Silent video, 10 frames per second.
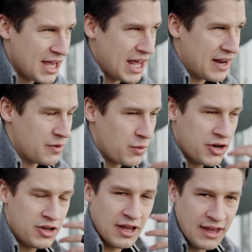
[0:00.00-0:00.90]
And if I
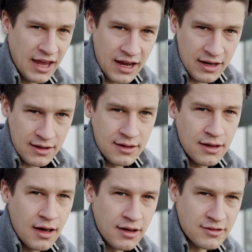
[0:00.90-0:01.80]
wanted to gain
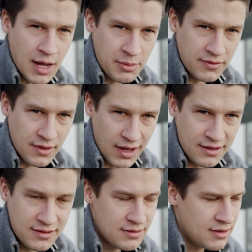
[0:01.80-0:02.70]
a stop of
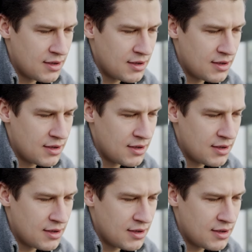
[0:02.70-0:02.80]
light,